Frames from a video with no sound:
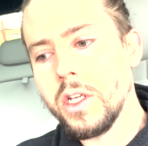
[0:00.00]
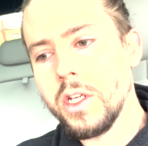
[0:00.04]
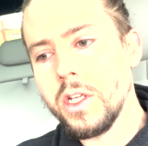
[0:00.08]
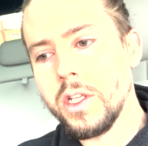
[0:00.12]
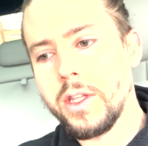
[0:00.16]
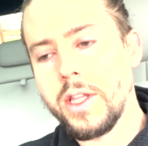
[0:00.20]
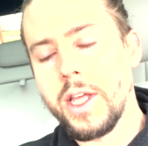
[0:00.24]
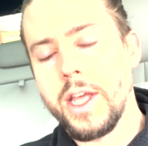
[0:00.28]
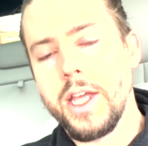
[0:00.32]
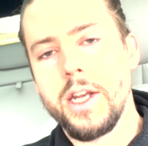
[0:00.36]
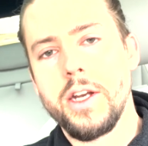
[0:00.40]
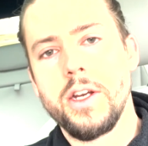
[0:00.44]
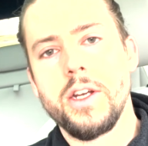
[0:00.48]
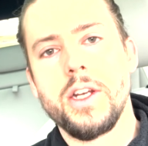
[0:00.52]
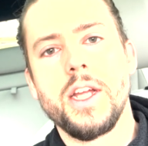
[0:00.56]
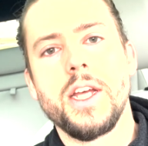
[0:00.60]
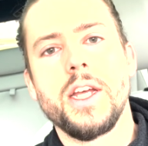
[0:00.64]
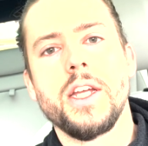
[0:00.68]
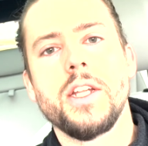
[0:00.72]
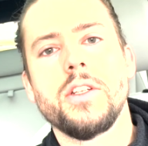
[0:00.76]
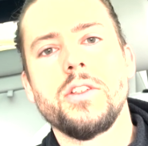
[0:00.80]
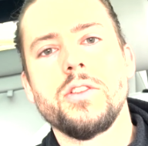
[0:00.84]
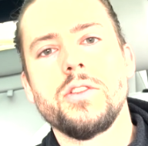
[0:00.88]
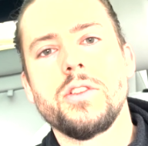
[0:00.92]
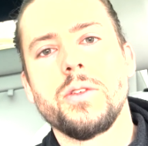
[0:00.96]
the
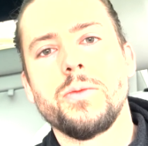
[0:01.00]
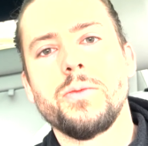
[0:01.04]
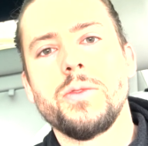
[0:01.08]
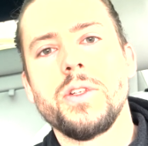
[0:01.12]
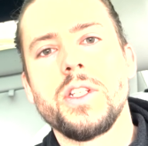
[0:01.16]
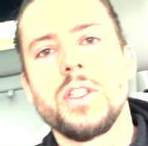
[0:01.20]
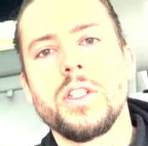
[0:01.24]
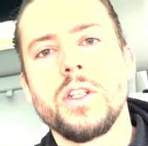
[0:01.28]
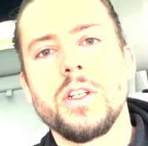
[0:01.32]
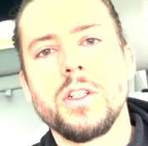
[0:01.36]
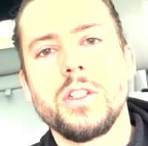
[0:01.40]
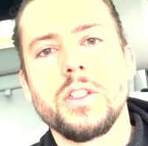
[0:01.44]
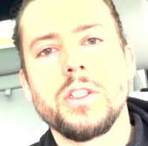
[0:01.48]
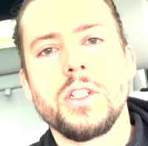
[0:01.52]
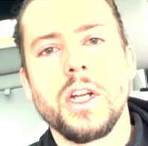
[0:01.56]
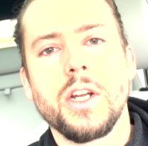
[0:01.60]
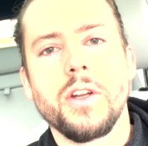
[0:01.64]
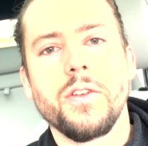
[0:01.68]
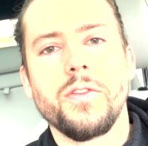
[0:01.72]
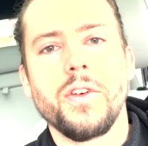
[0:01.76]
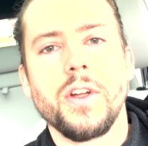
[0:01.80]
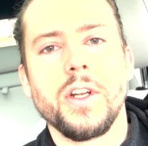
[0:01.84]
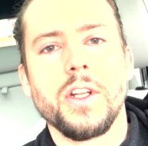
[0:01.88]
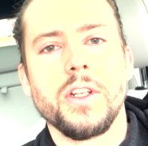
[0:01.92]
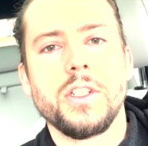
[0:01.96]
internet, do some research, try to
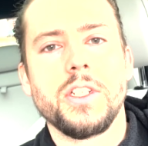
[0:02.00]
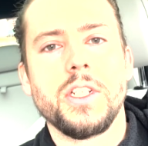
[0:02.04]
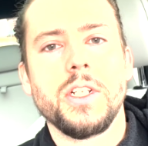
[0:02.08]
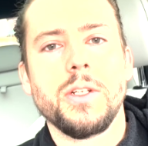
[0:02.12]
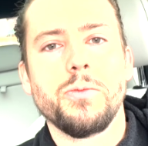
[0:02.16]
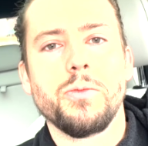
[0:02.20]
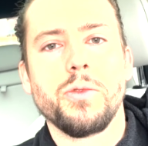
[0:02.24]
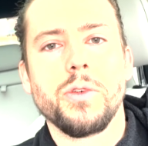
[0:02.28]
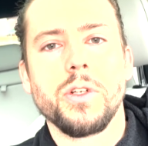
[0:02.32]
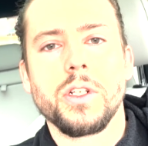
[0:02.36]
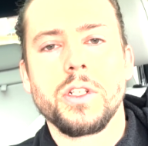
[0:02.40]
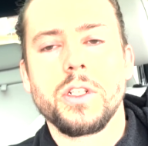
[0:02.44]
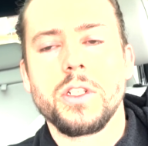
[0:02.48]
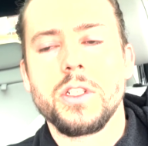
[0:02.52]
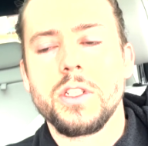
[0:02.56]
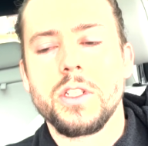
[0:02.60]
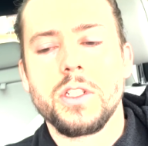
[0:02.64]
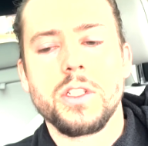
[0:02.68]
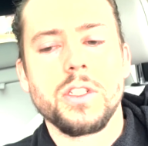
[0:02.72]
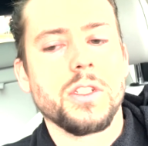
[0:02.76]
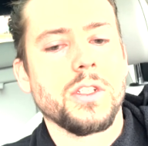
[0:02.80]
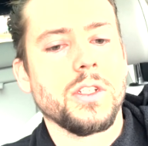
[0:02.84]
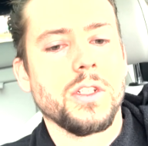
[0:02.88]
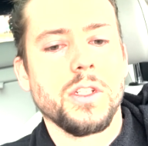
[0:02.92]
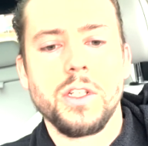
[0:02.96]
find a cheap one
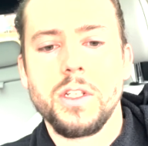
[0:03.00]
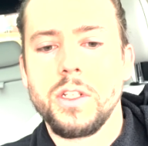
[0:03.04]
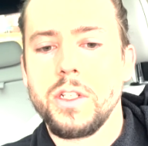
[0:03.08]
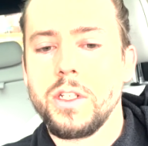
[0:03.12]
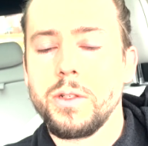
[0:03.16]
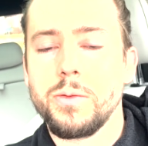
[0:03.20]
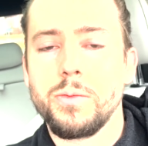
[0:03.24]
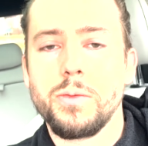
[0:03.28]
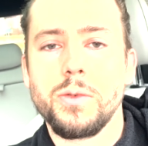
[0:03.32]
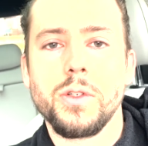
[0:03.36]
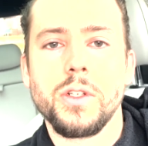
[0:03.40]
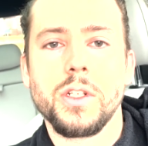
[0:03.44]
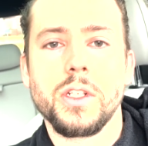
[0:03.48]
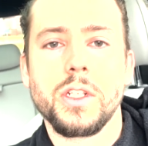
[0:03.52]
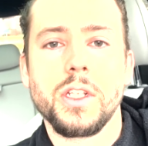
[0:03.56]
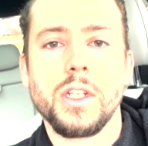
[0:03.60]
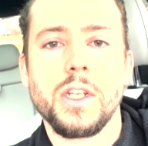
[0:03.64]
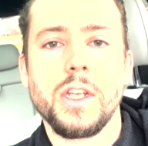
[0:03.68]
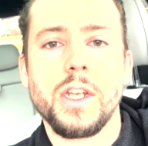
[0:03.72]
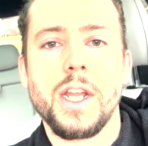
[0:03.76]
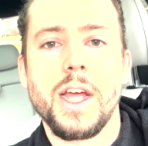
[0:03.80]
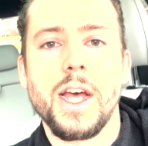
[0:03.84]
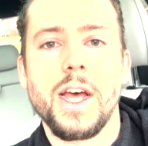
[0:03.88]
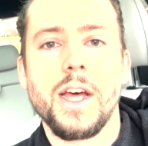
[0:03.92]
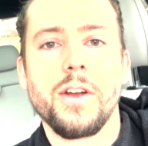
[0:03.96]
because your boy
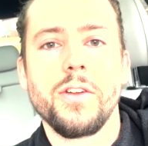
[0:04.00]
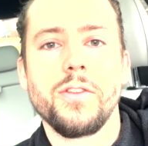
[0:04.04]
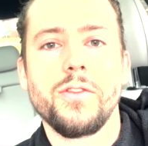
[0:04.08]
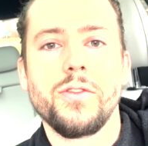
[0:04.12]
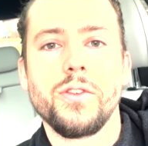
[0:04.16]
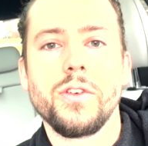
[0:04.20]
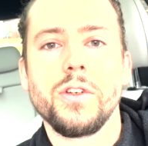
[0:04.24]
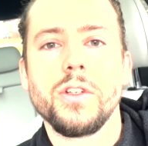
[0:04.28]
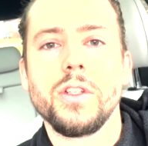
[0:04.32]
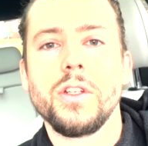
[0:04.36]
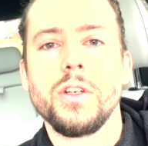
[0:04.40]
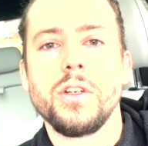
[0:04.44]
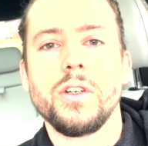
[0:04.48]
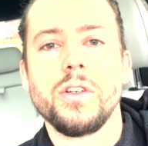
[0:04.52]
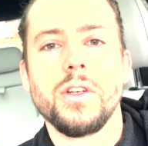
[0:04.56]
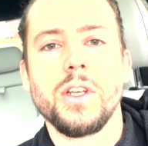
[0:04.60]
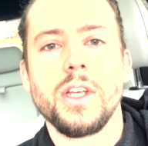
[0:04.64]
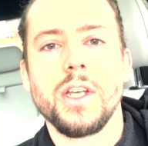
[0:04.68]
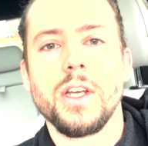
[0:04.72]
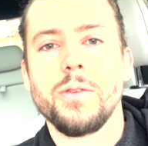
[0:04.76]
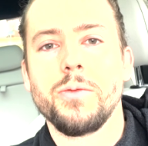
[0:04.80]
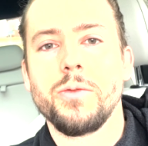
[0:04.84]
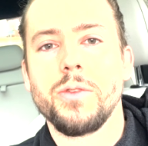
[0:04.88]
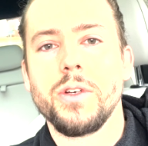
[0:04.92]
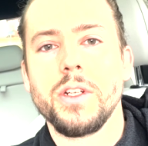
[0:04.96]
cannot afford the
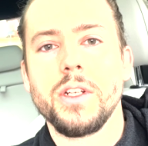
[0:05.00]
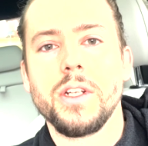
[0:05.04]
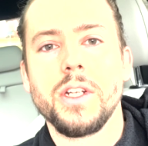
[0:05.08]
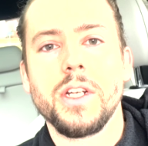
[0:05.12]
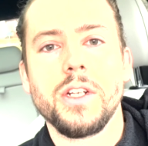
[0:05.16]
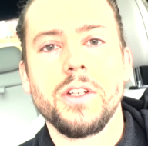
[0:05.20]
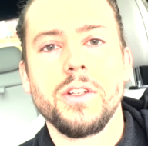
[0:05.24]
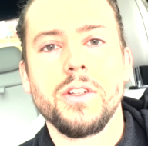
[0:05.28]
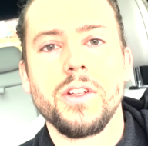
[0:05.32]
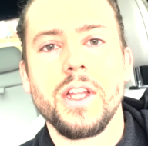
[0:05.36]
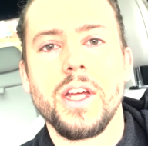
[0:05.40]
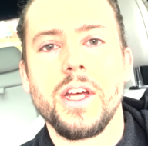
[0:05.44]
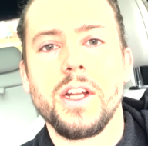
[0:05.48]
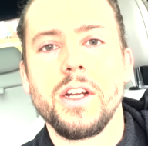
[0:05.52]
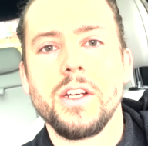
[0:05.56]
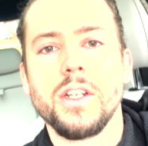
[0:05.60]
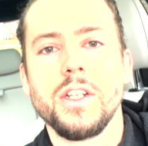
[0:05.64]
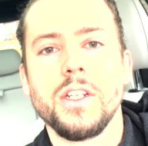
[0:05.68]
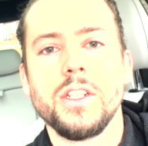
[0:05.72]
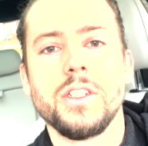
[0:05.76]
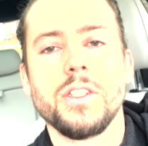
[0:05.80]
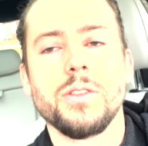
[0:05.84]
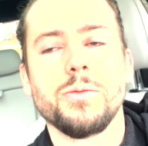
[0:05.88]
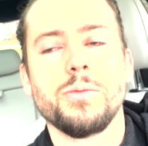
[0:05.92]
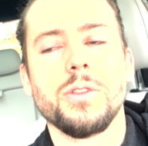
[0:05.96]
OEM one. I know that
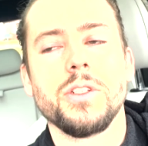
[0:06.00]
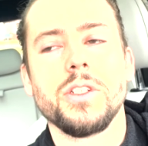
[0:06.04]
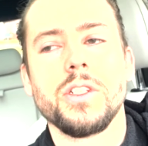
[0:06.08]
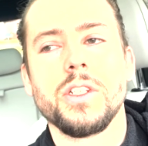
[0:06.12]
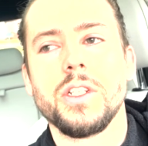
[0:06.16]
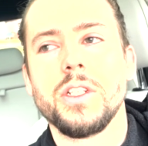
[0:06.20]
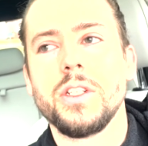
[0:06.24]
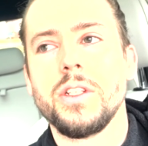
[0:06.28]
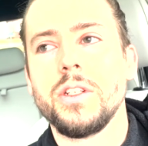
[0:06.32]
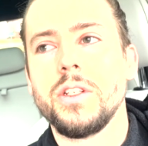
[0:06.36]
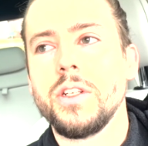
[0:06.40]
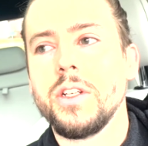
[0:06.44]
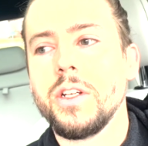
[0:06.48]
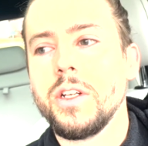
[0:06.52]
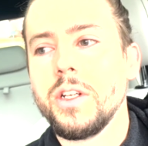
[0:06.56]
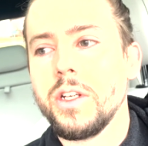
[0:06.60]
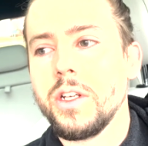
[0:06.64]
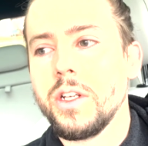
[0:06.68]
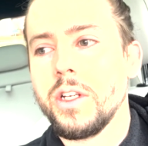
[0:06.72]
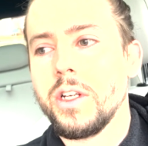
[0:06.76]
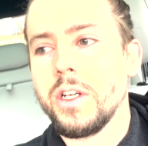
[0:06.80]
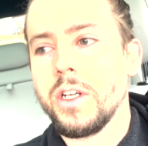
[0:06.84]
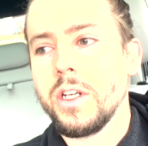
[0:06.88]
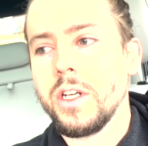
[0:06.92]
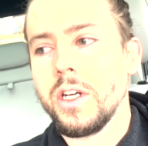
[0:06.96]

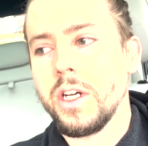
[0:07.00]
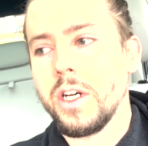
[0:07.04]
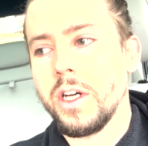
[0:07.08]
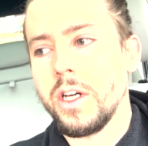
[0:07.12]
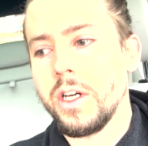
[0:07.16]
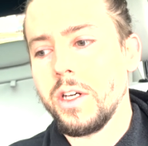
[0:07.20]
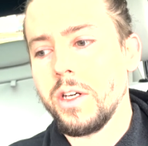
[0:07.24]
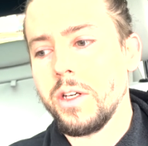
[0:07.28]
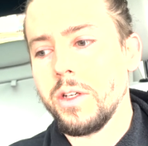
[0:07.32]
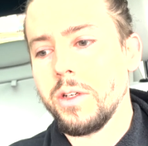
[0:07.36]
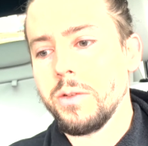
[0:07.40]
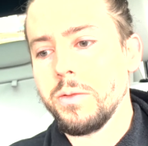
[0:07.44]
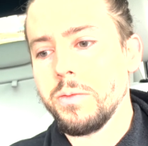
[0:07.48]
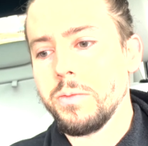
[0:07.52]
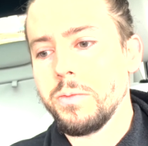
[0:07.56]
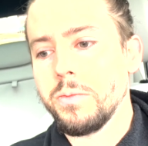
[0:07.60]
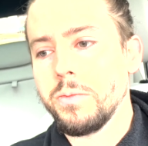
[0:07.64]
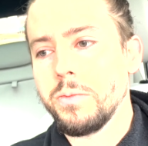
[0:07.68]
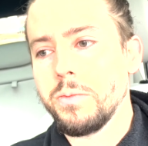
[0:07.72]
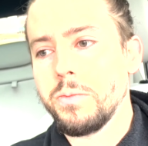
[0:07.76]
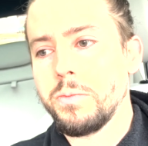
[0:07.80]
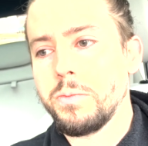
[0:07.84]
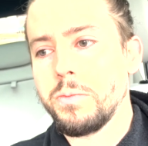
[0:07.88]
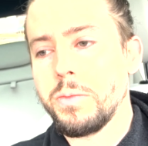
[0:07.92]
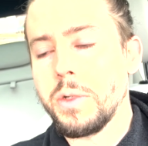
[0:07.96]
100%. Um,
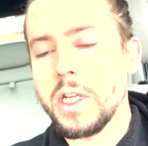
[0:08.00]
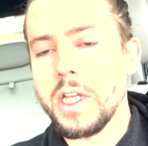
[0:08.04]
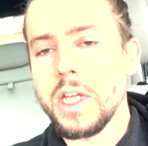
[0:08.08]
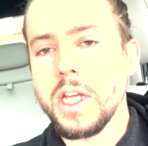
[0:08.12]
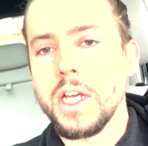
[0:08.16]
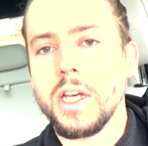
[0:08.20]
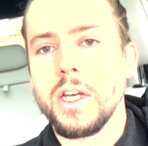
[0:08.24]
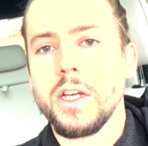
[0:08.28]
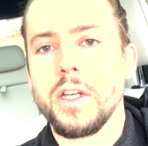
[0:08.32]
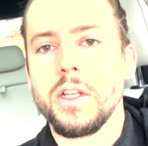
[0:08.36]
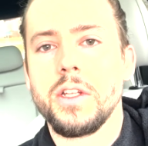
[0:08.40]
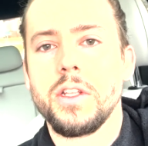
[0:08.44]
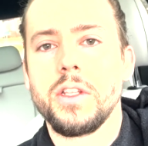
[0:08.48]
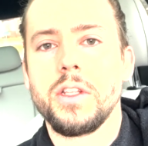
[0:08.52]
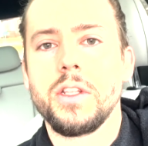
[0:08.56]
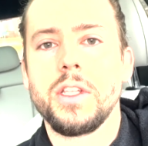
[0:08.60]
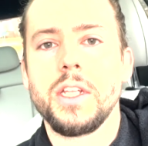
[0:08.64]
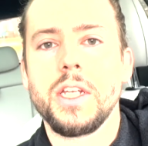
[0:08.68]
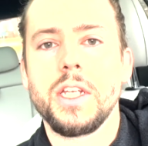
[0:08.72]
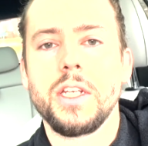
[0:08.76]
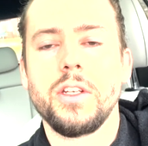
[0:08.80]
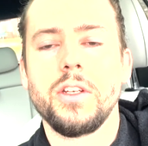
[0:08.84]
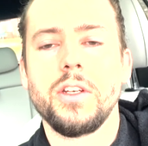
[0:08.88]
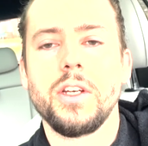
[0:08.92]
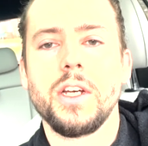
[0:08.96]
but yeah,
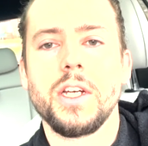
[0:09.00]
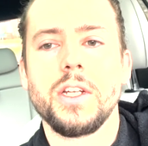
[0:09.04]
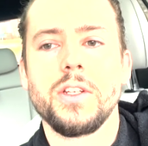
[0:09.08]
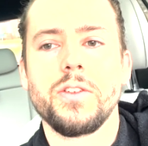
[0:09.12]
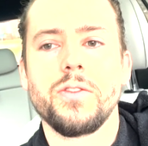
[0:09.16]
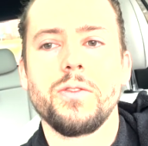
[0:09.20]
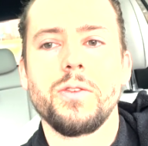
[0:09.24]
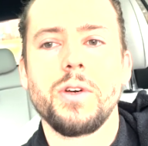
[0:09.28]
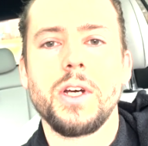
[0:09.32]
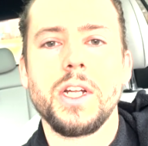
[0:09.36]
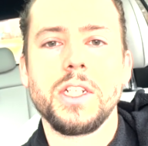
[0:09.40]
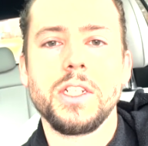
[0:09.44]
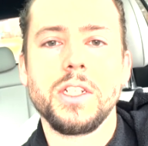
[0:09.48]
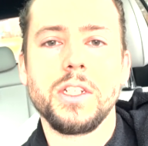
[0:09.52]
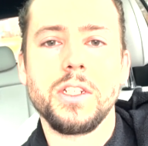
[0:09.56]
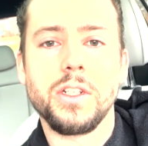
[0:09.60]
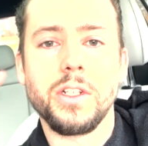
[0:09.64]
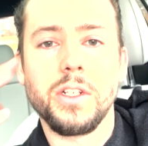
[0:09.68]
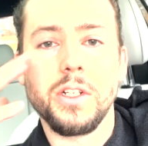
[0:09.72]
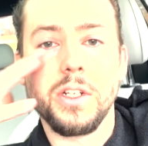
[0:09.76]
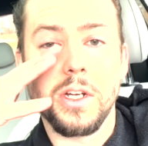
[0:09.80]
thank you guys for watching.